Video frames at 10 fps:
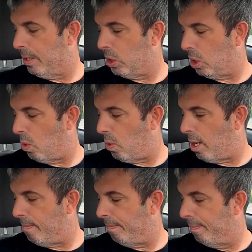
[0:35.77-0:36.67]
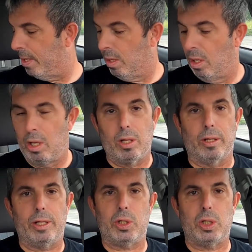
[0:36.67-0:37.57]
So um,
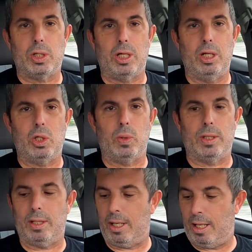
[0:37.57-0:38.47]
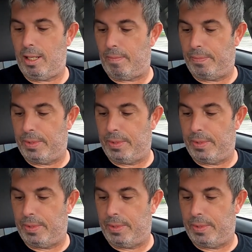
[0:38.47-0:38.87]
let's just get into it today.